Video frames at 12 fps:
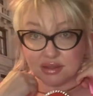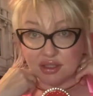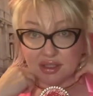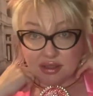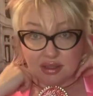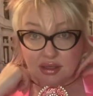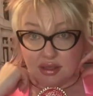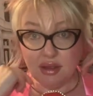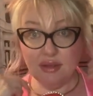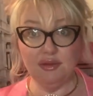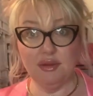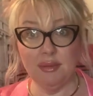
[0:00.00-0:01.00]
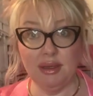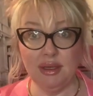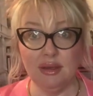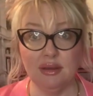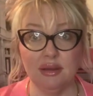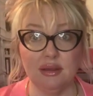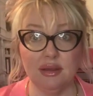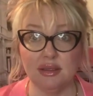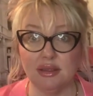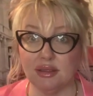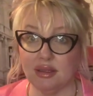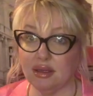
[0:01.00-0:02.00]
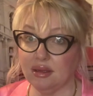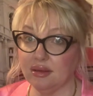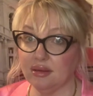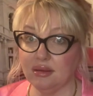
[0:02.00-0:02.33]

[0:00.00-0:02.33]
Gina got for me, this uh,